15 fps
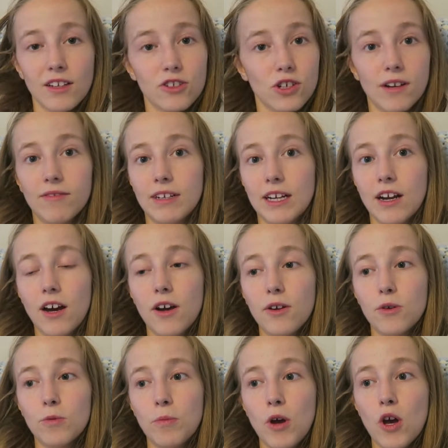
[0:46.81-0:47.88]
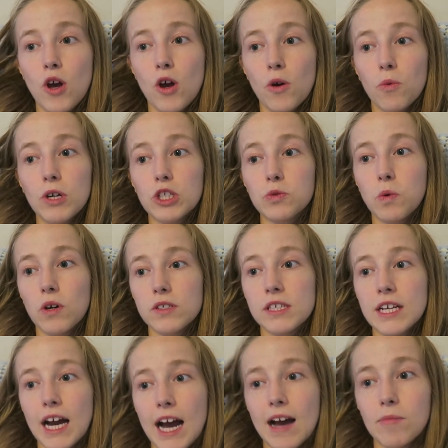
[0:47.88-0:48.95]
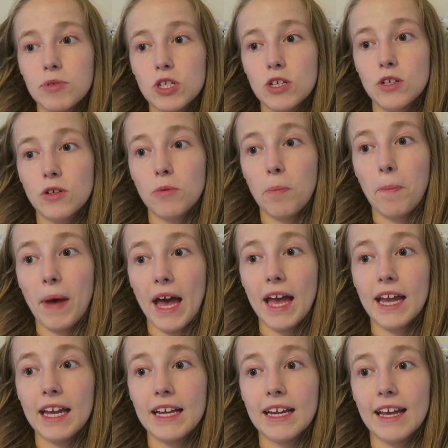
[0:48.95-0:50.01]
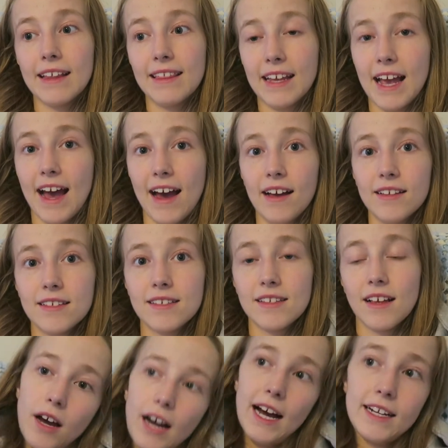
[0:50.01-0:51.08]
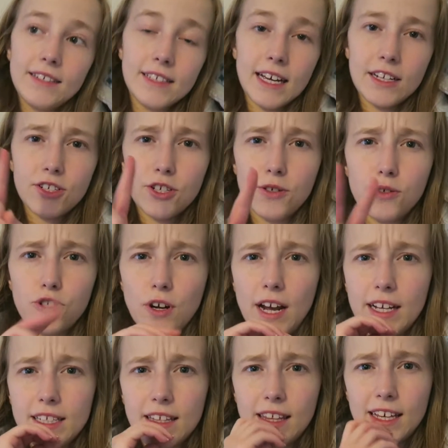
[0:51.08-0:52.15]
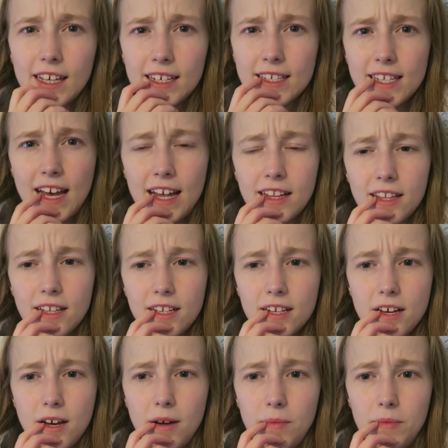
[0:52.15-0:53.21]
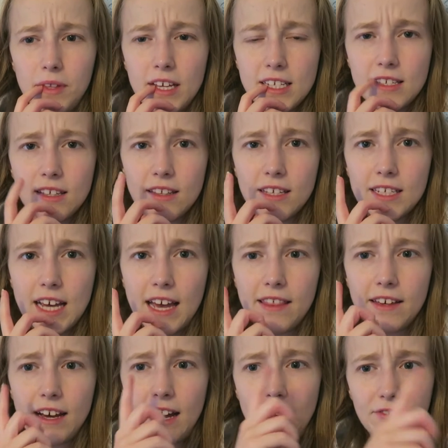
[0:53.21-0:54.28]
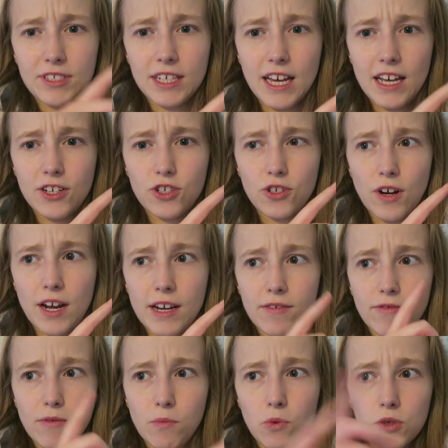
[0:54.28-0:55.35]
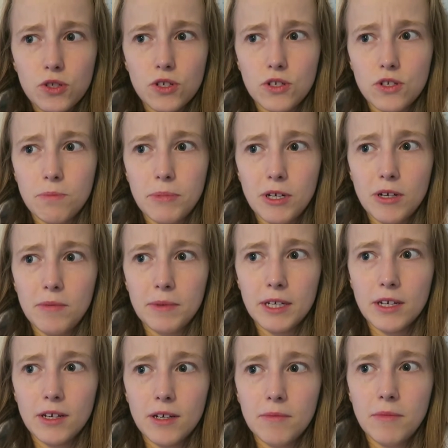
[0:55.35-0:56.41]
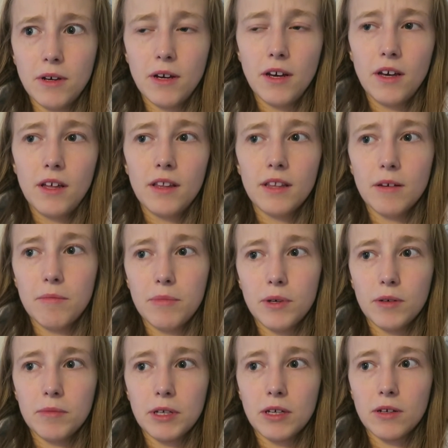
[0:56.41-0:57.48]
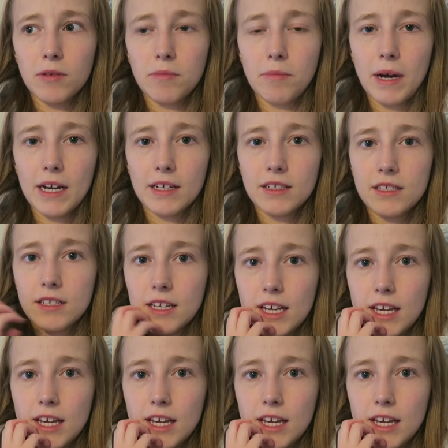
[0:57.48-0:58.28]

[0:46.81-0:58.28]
travelling home, which was an absolute pain in the ass. I had to get 2 trains. I think I said this the other day, that I have to get a train from Worcester to Birmingham, then Birmingham back to